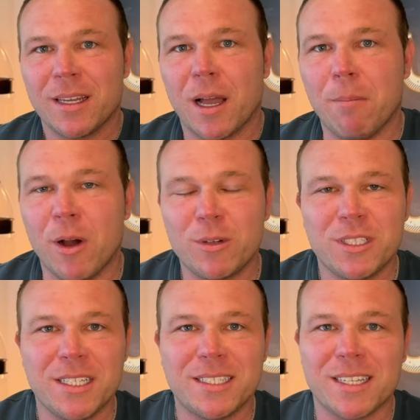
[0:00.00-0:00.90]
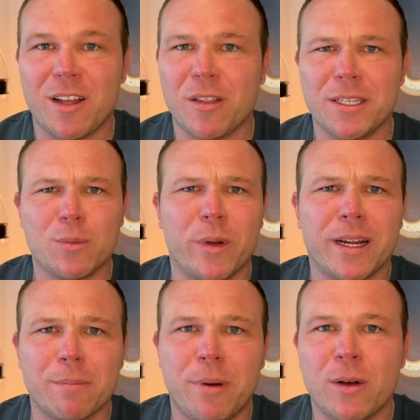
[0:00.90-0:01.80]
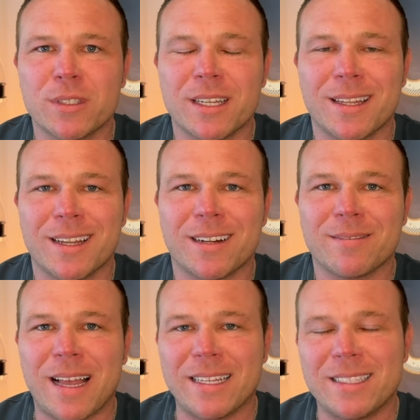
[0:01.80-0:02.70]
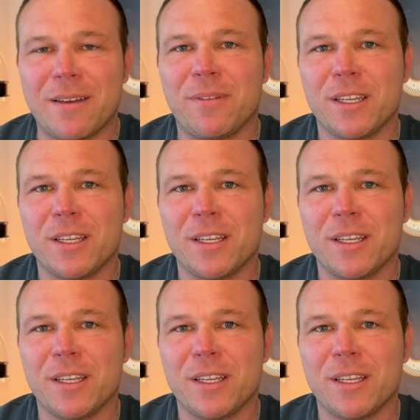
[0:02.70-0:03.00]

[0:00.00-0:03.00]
emojis and all these weird posts on there. I definitely